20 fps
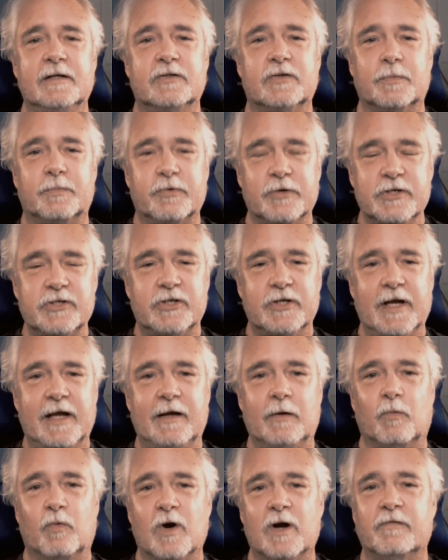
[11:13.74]
to
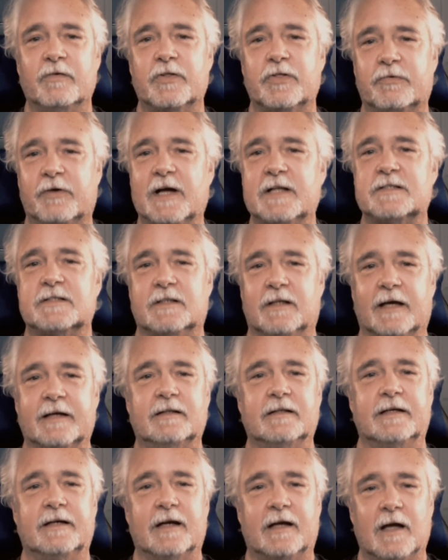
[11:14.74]
appreciate where the threat's
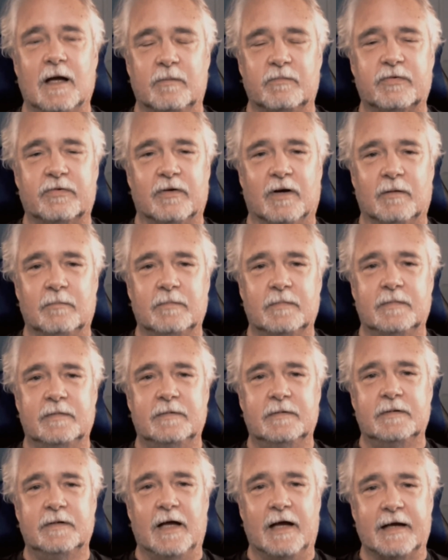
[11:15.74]
likely to come from
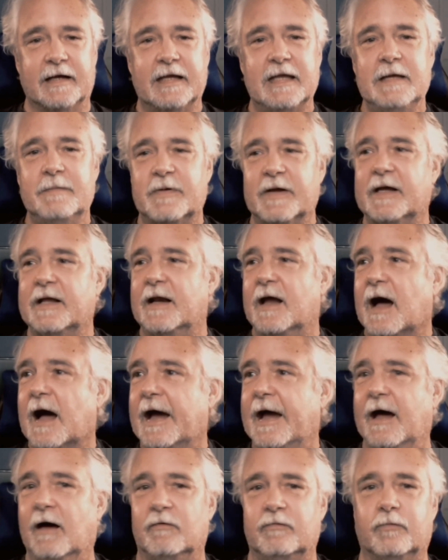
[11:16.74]
and keeping an
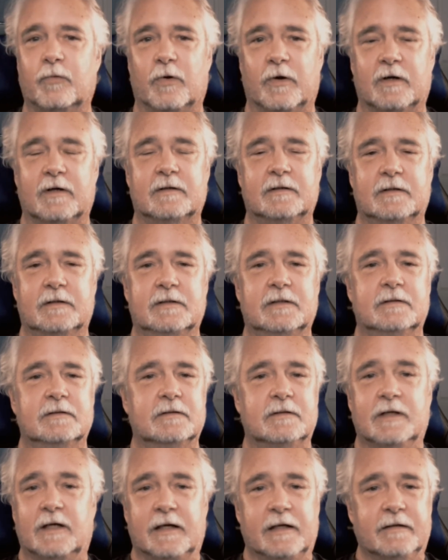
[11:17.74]
eye out for it.
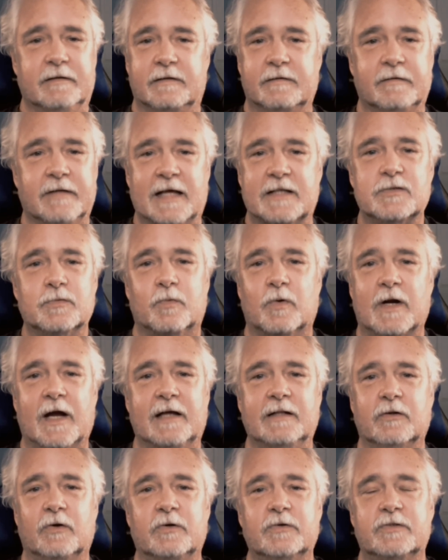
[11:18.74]
And that's what
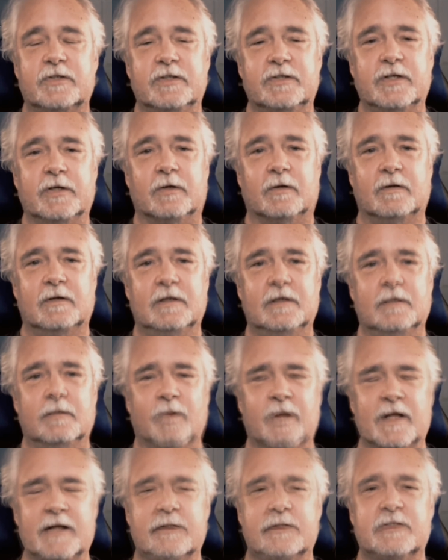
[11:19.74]
I learned to do.
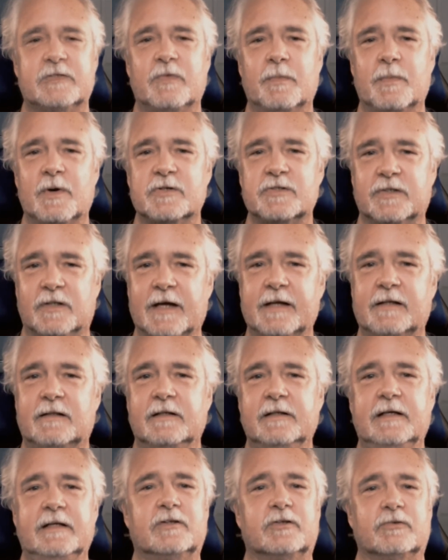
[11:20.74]
What's the most
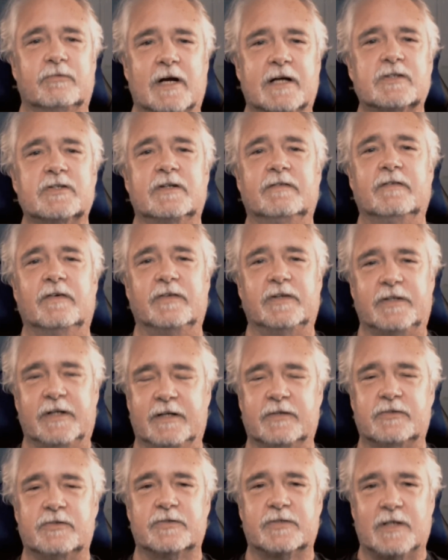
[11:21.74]
likely direction that the
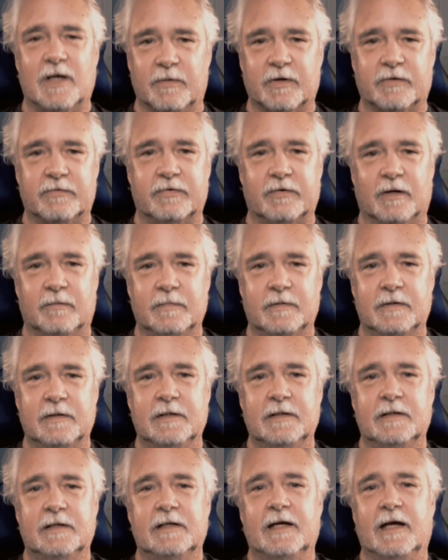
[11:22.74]
danger's coming from?
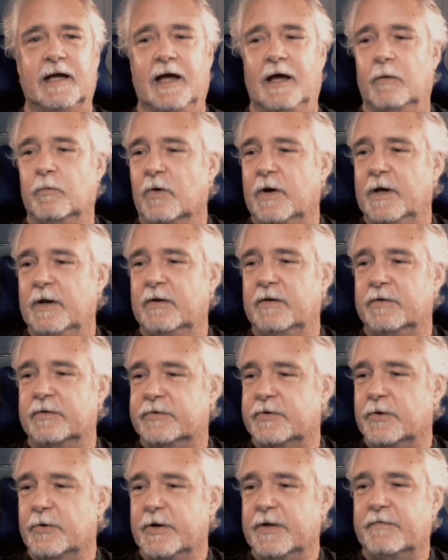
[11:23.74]
And when
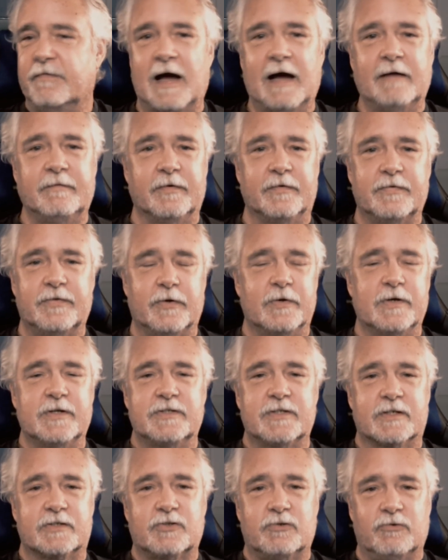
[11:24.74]
35 of
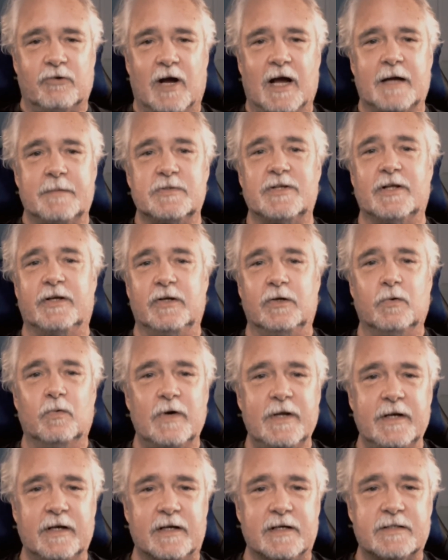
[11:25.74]
36 crimes that you
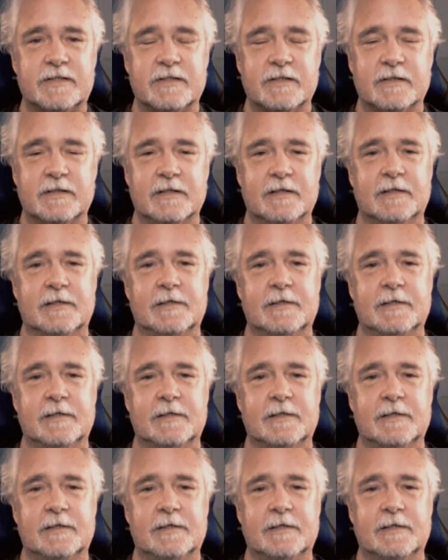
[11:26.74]
witness